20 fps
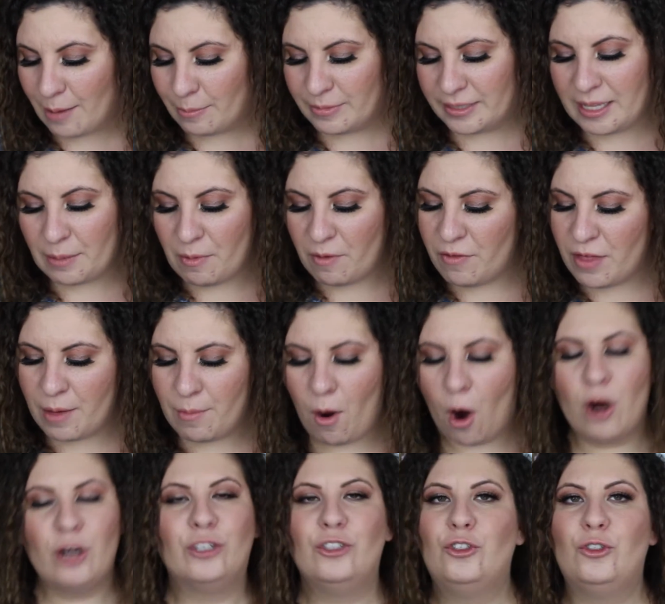Some of them
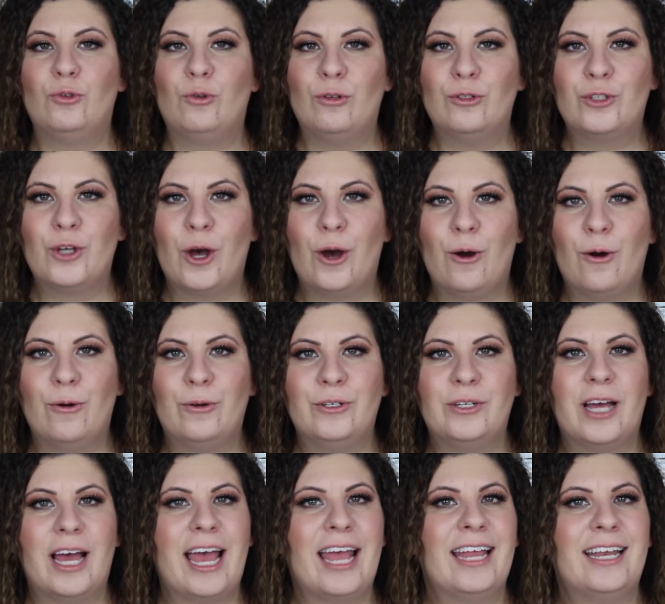are jewel
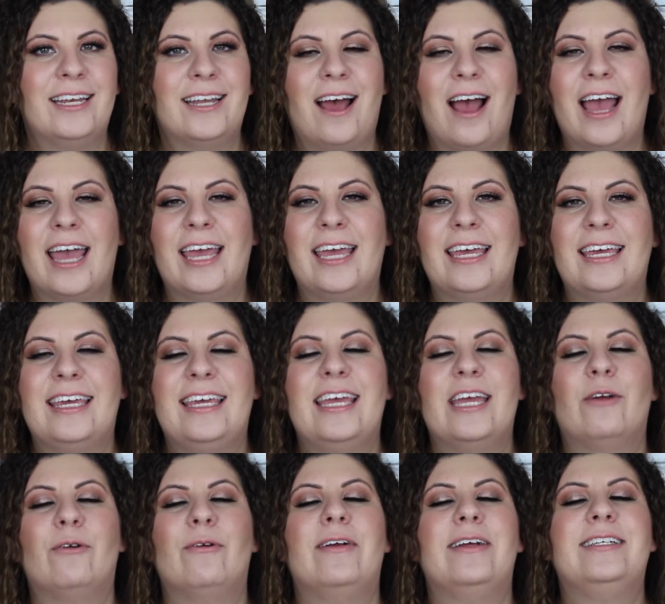toned, and I
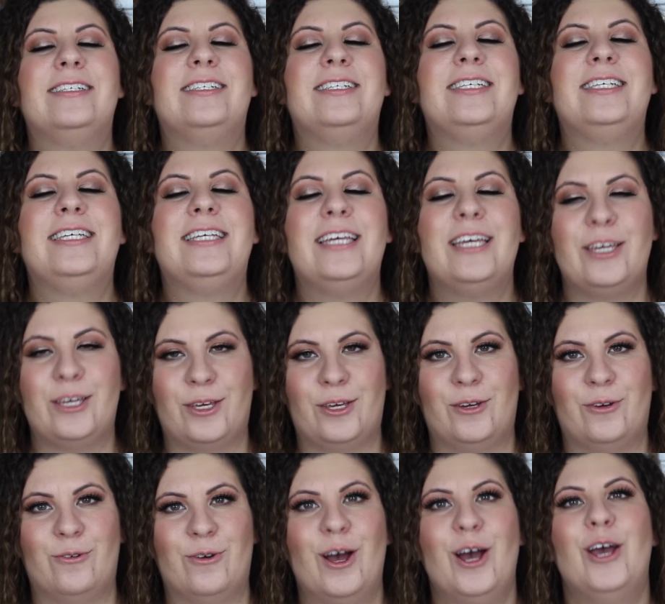guarantee
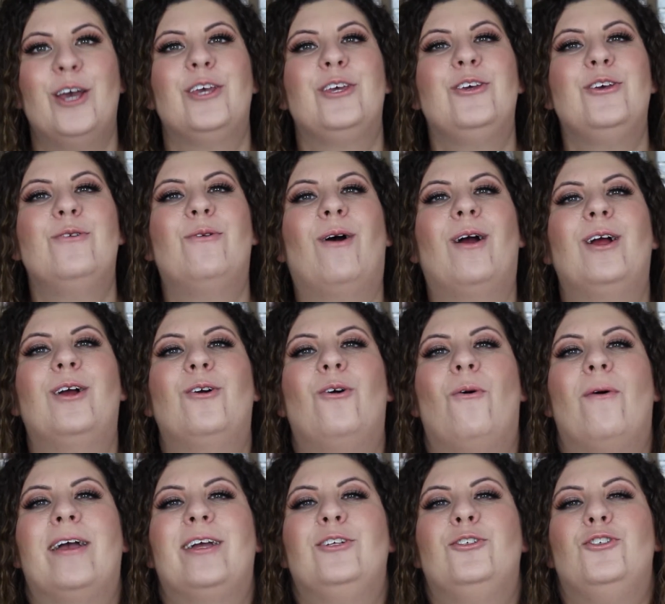you are
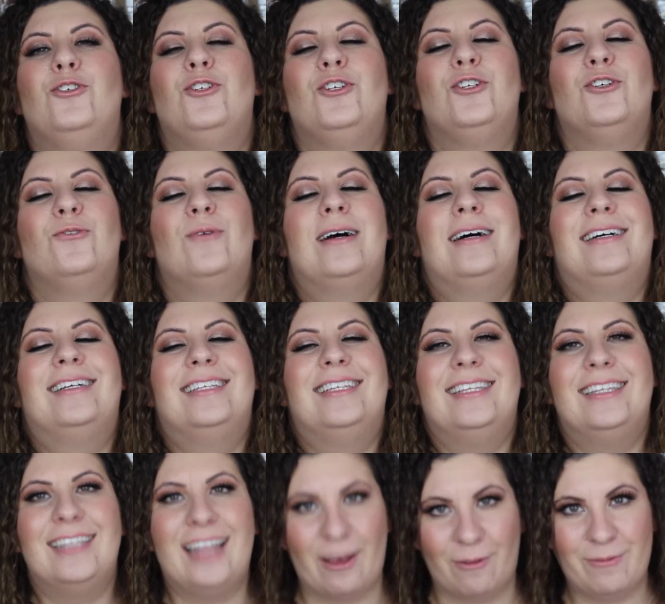going to
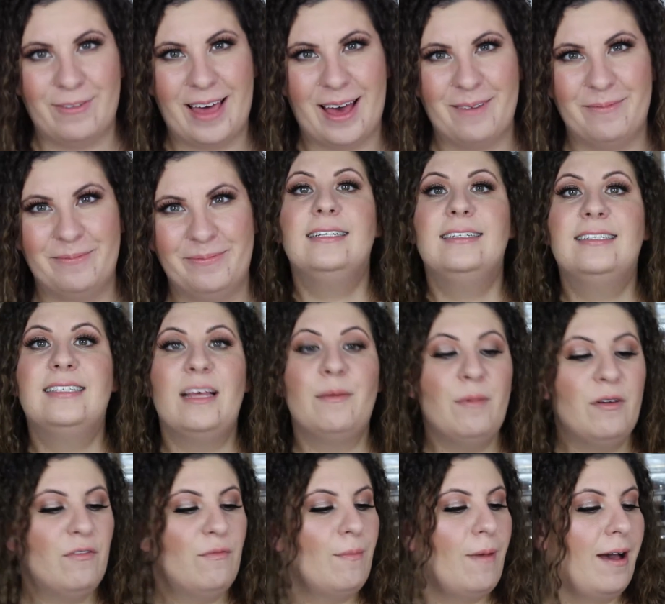love them. Some
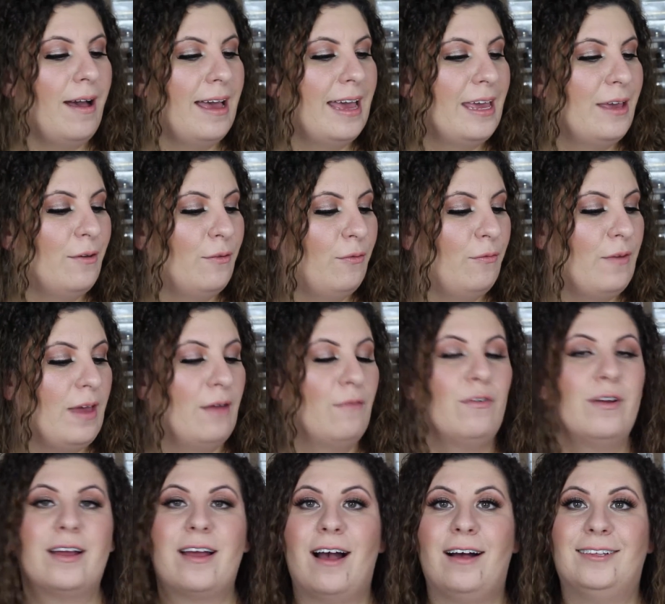of my
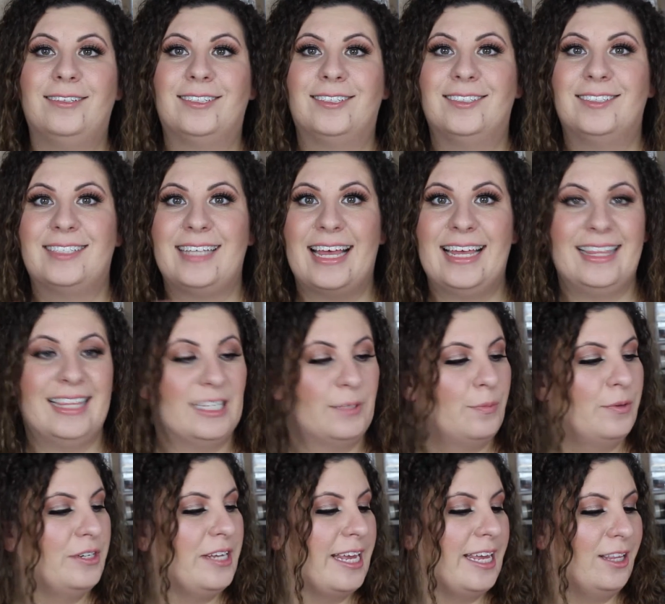favorite colors in this
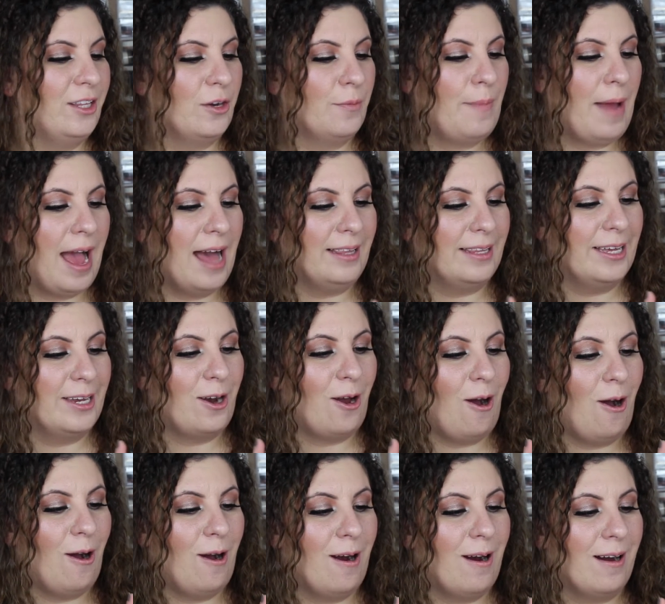particular palette
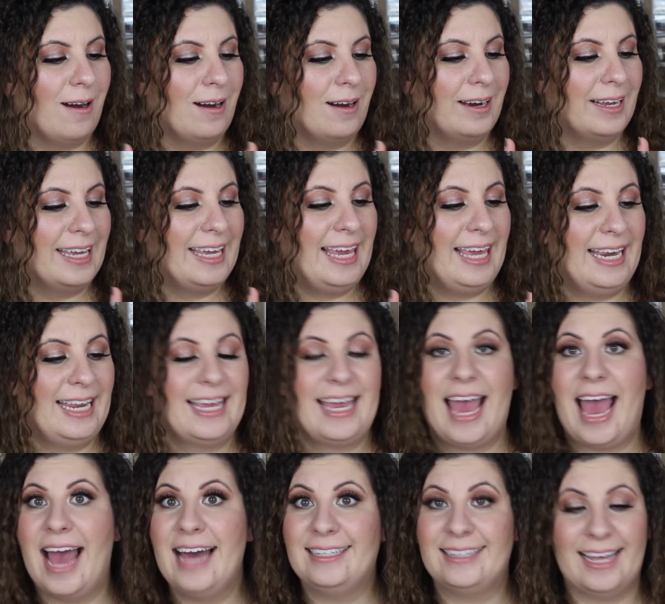are Kitty
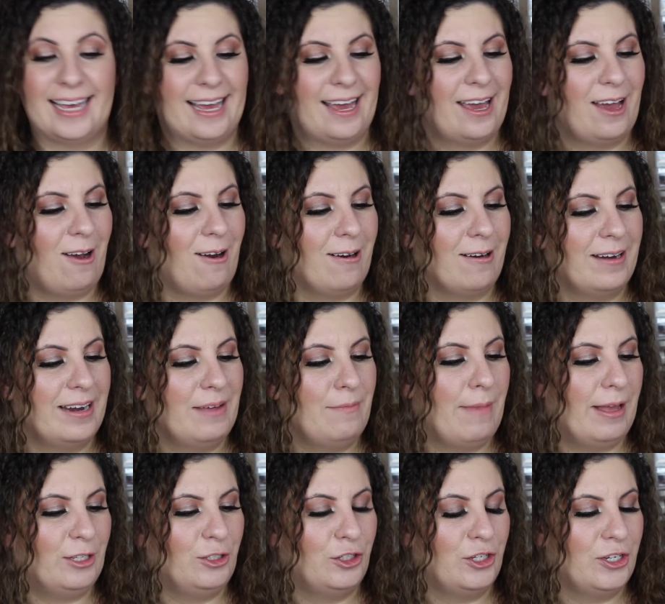Cat, like I already
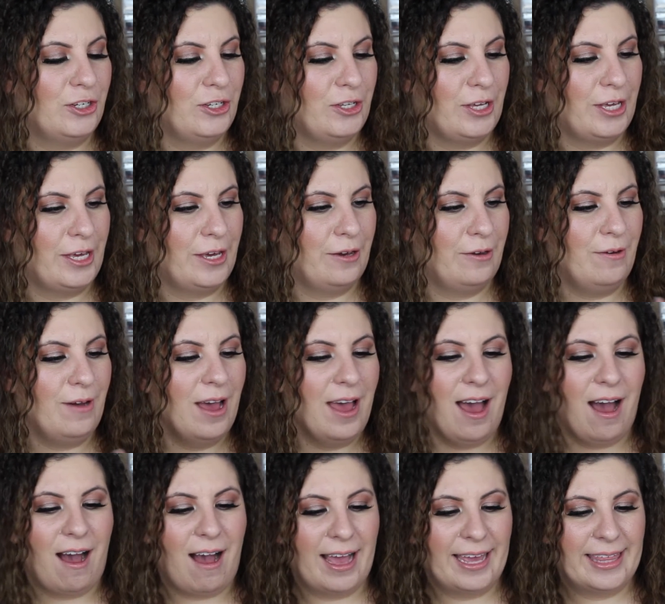mentioned to you.
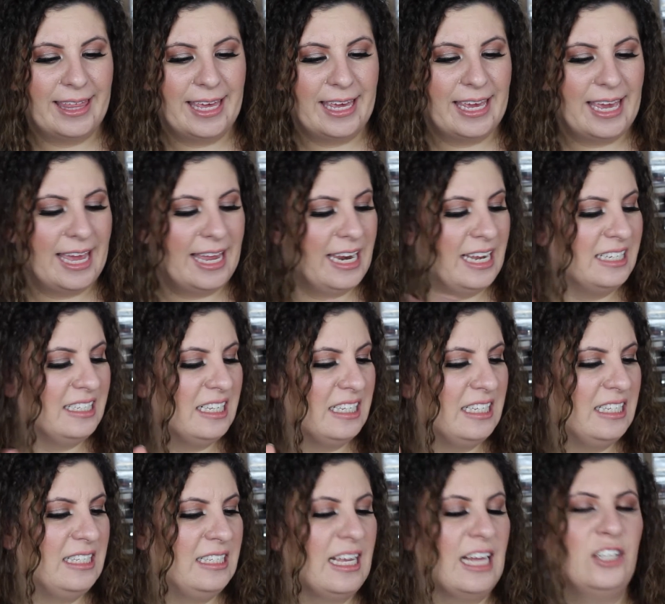I think it is
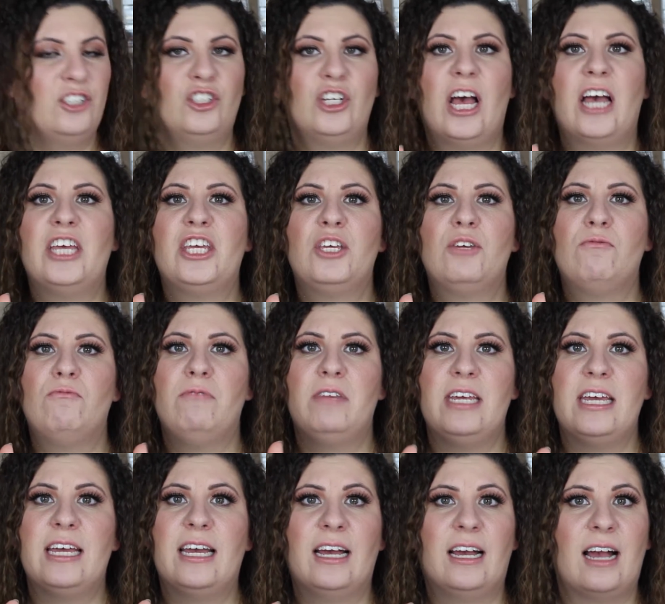such a
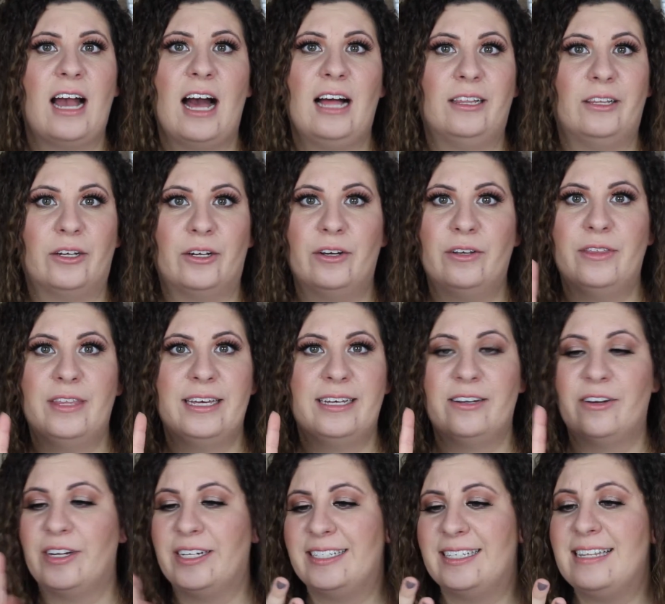unique color.
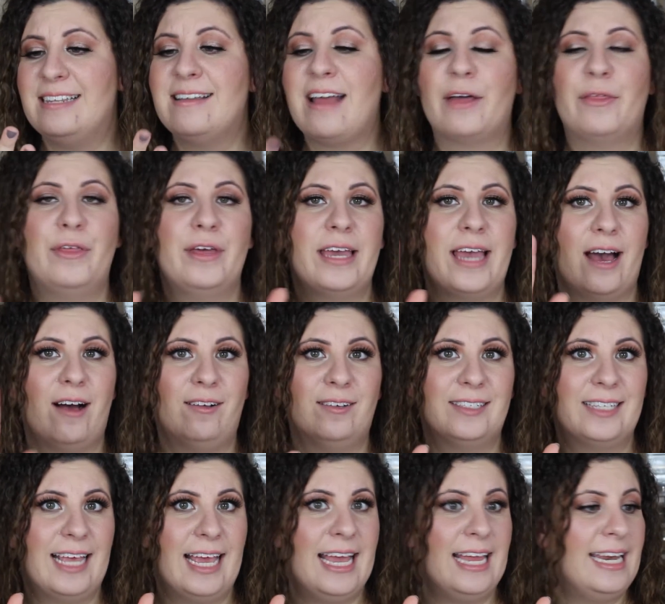There is nothing
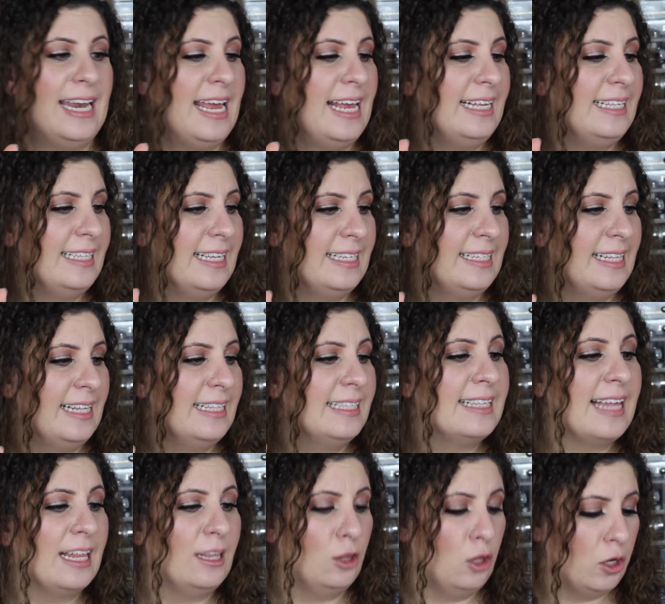else in existence
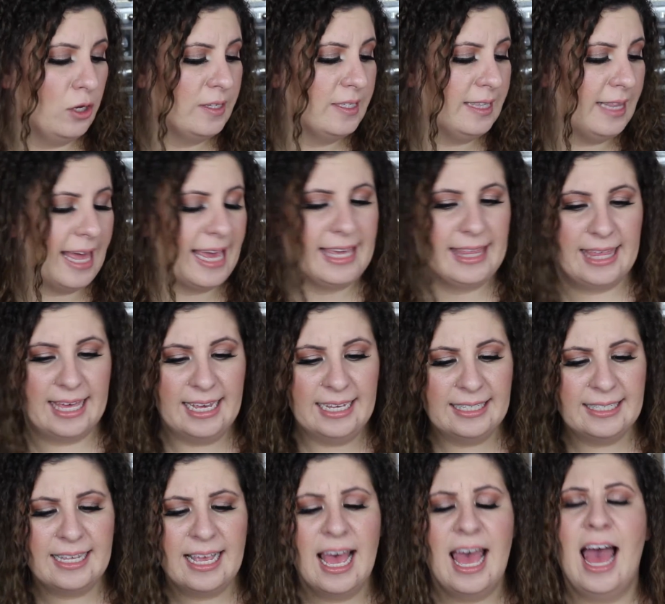that looks like
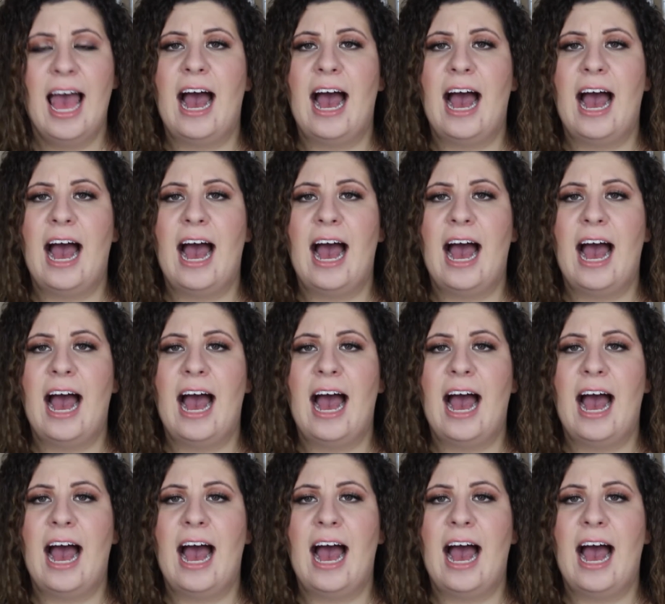this.